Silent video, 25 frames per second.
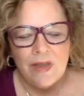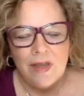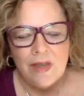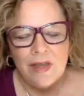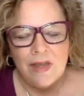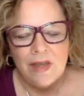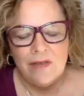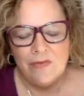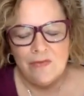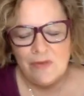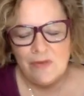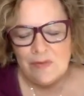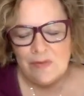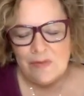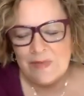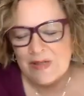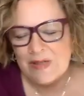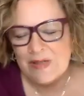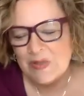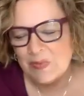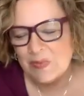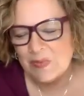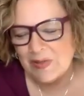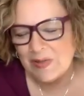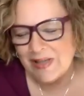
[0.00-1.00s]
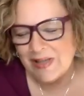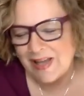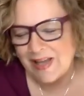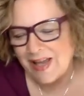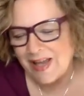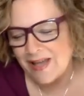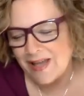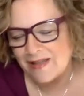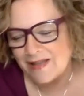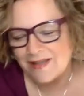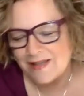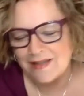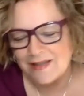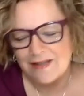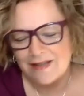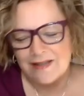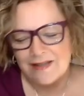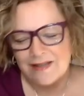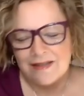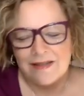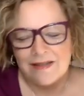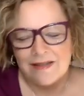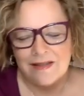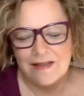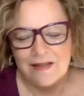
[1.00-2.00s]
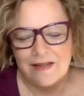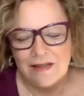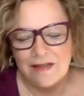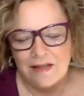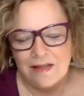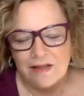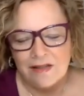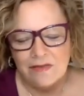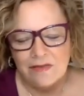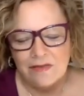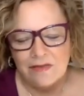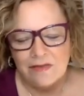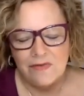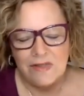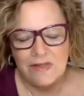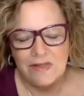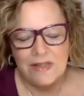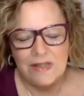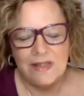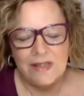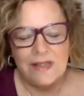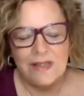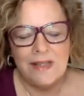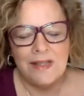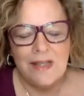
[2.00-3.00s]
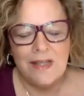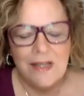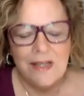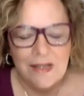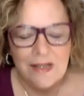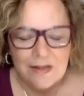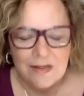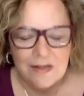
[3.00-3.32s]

and from this place of feeling these